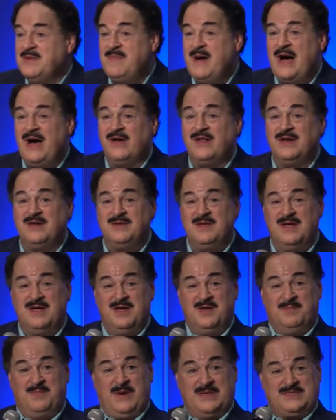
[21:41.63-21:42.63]
about it,
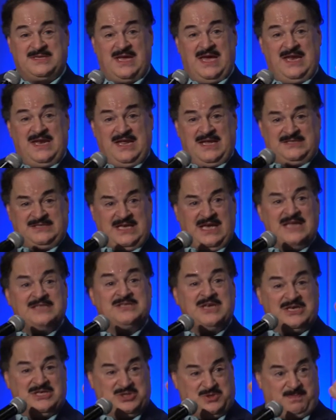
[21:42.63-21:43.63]
but it,
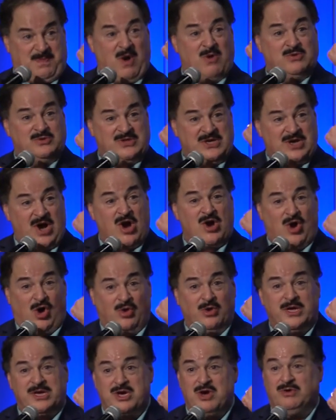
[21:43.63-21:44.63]
it's exposing our
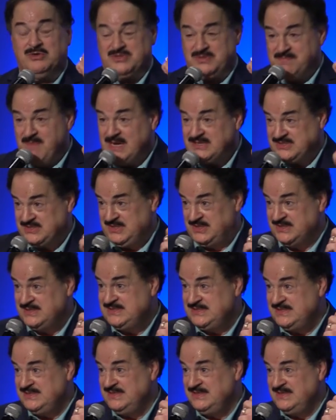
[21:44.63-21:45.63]
Holy Ghost
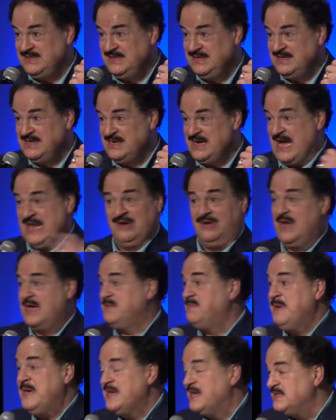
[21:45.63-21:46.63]
muscles. I don't
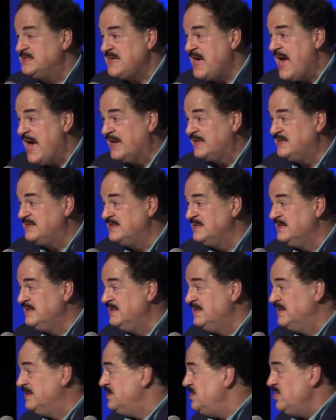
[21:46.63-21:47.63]
like being attacked,
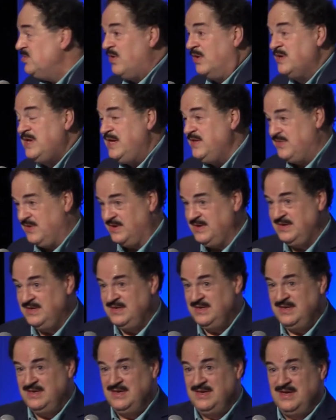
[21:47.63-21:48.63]
and you don't either.
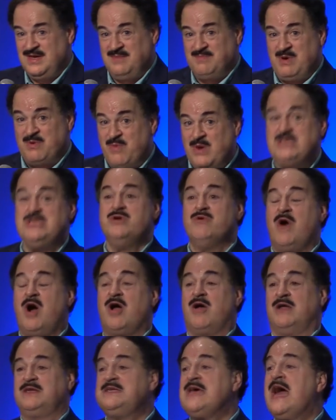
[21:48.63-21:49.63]
But when you
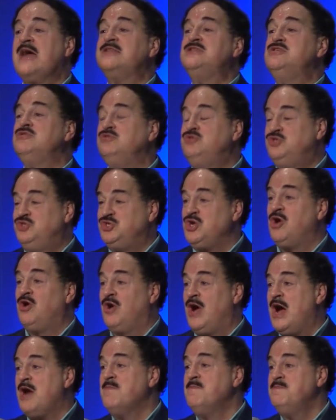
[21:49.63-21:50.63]
are attacked, you
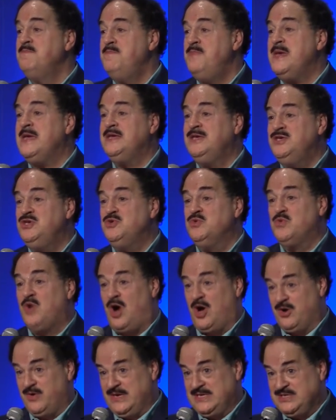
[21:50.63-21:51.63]
show how big you
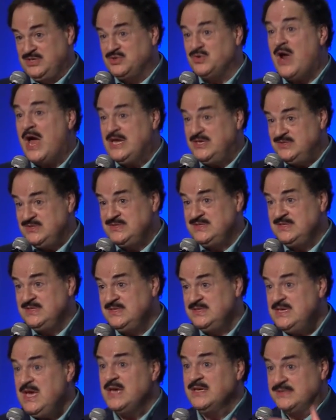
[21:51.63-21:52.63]
are in Christ.
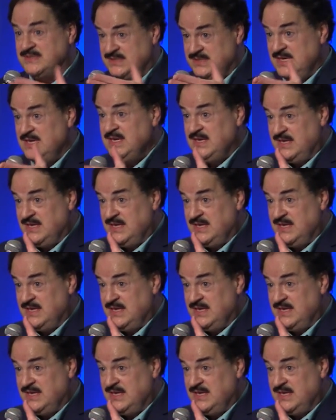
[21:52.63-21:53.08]
Yes,